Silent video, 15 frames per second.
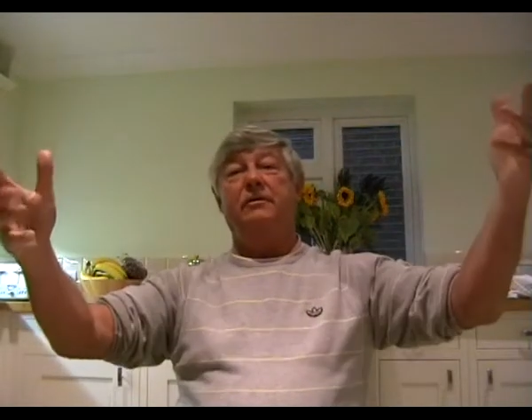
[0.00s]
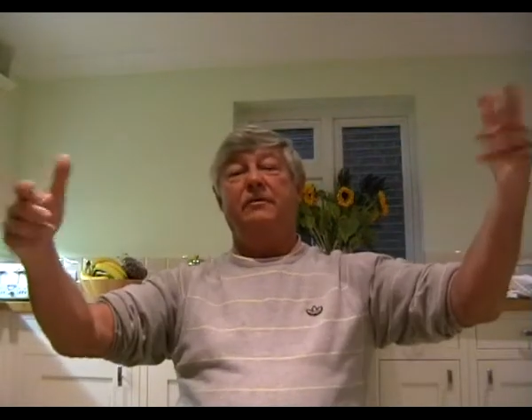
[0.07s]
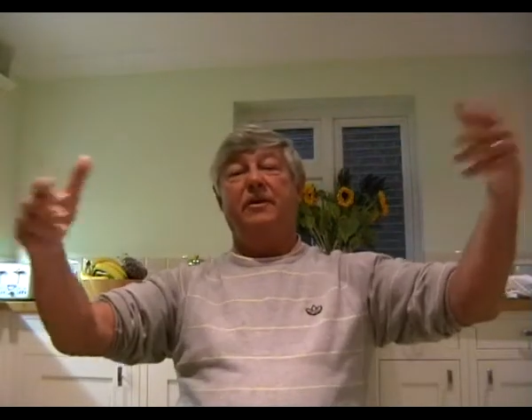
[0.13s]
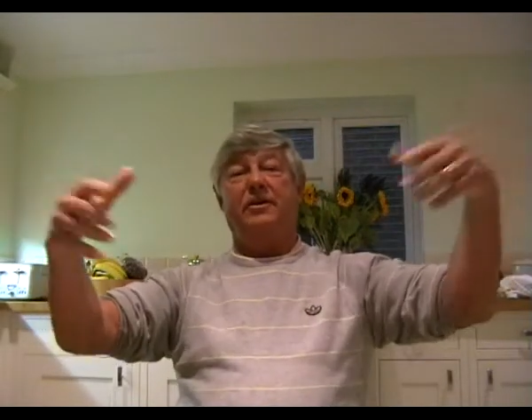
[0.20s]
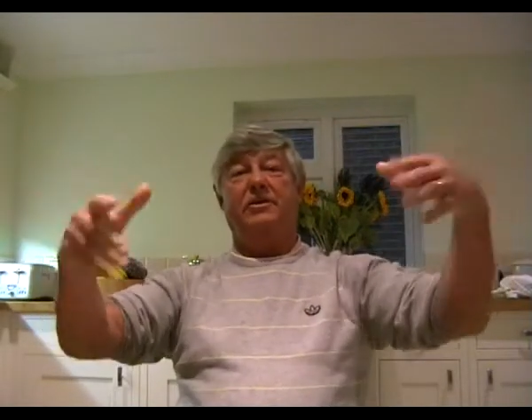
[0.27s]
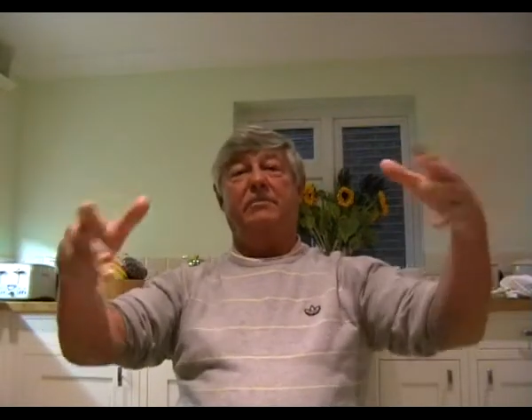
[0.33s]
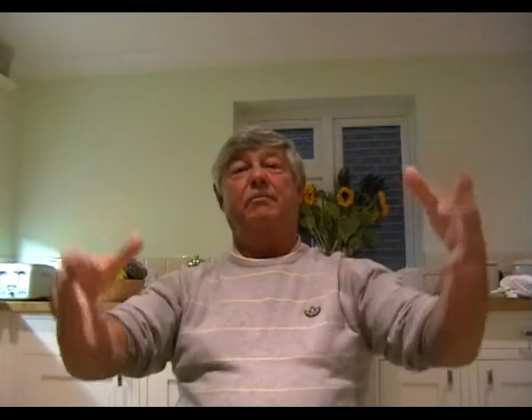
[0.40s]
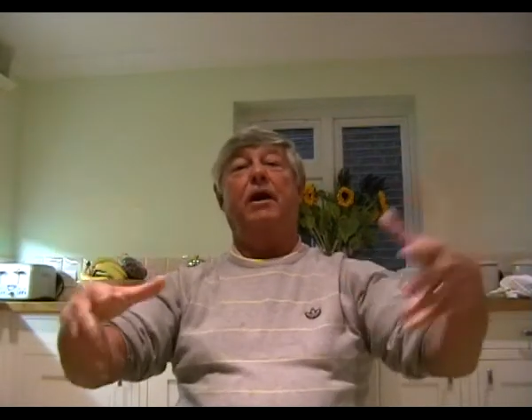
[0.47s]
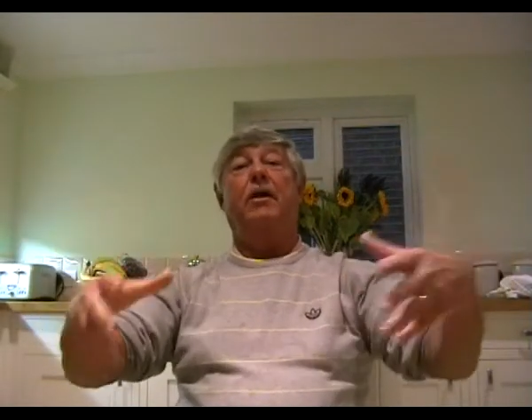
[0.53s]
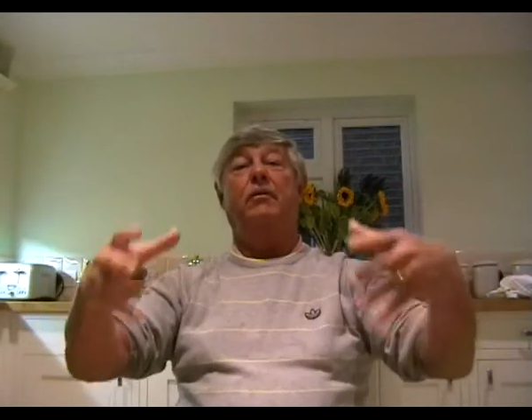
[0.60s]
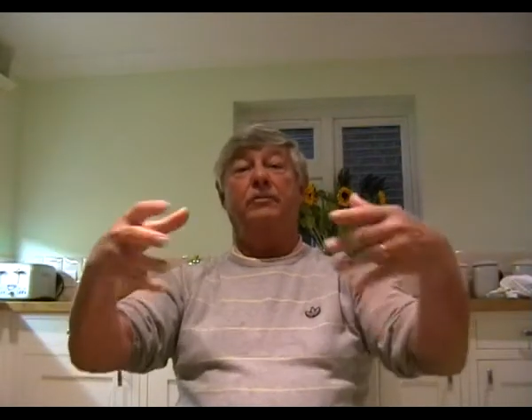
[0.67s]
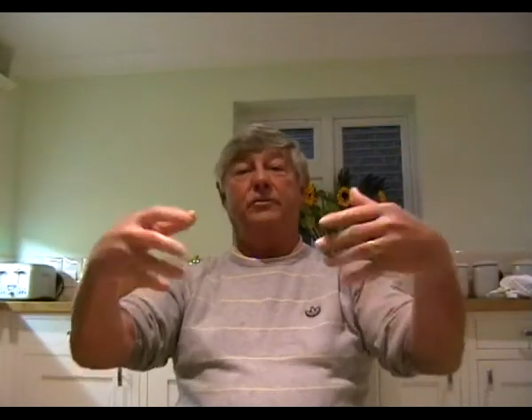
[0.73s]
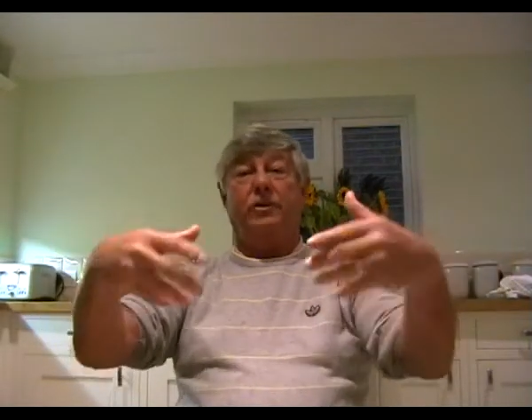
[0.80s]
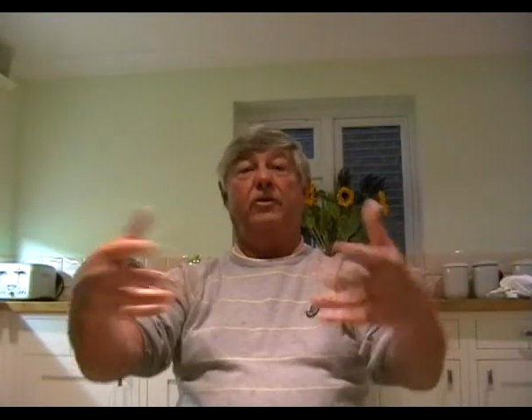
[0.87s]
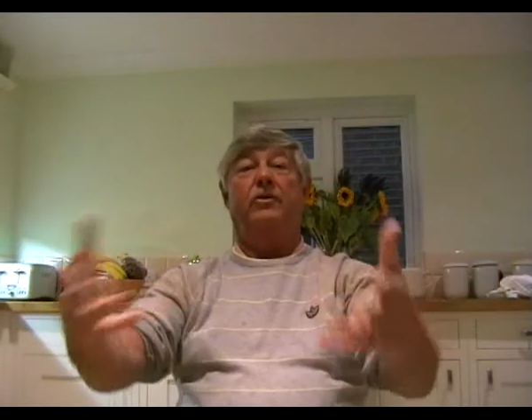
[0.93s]
fix the
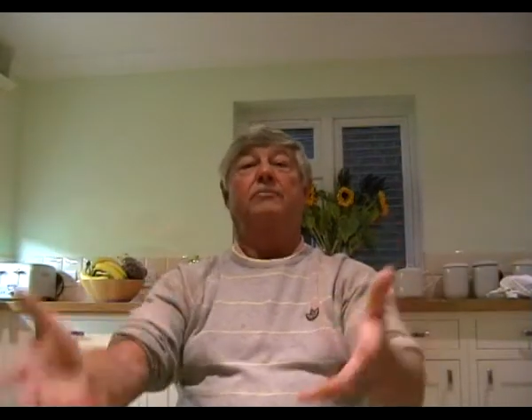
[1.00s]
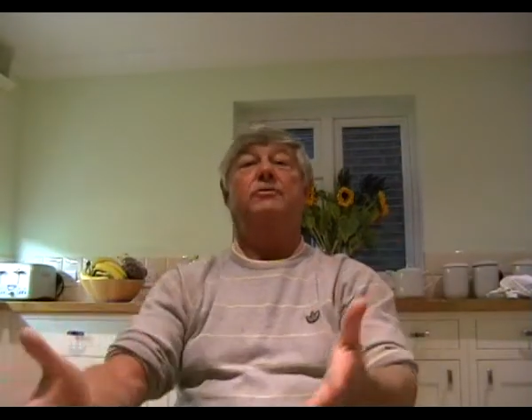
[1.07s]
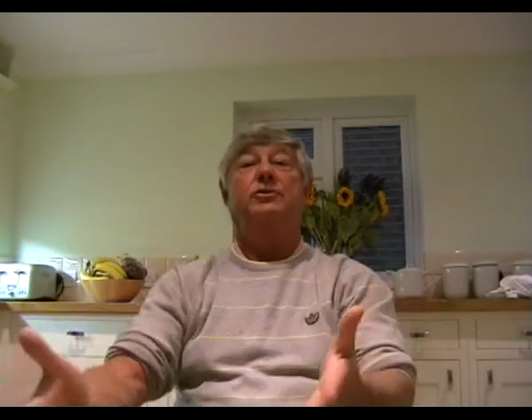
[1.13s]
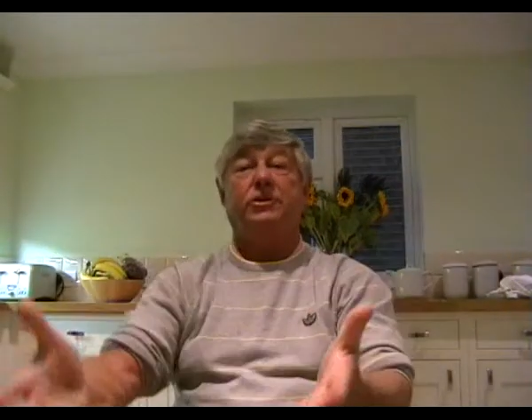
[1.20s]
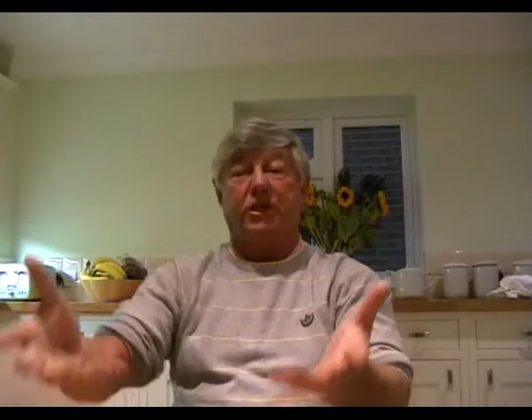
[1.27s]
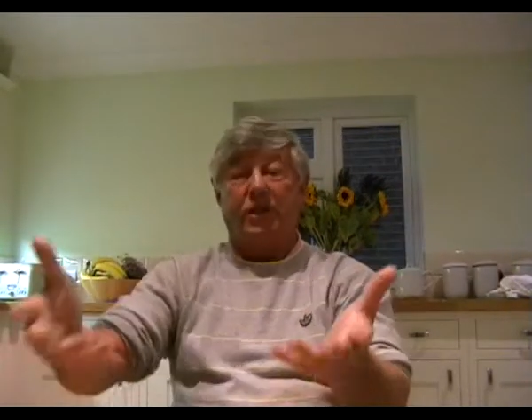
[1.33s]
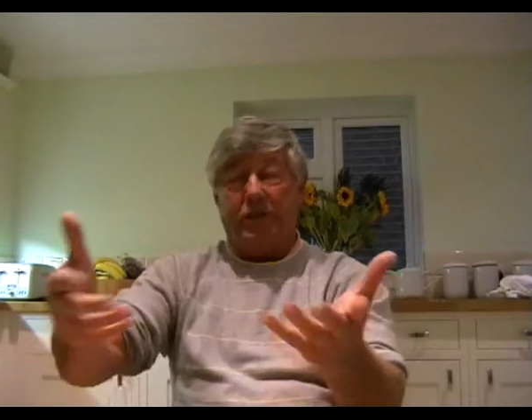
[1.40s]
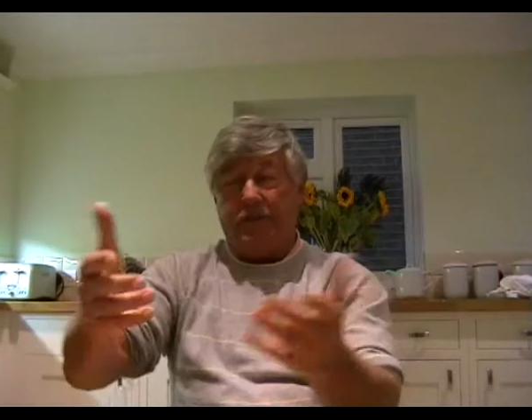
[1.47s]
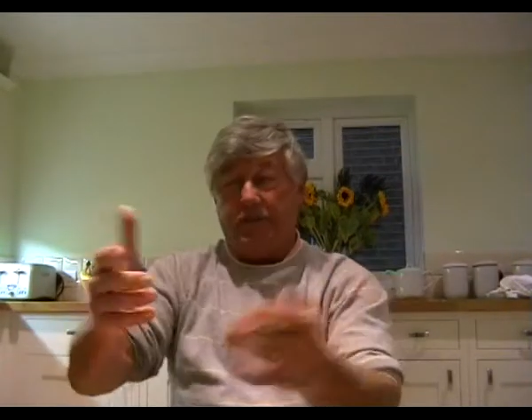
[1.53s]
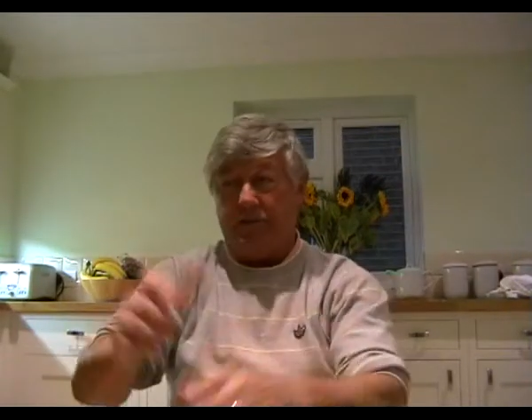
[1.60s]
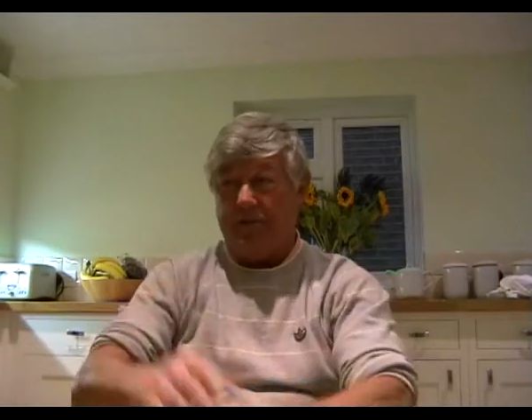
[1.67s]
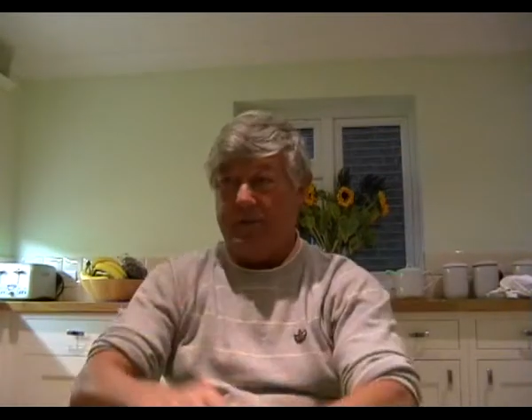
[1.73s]
moulds on the machines.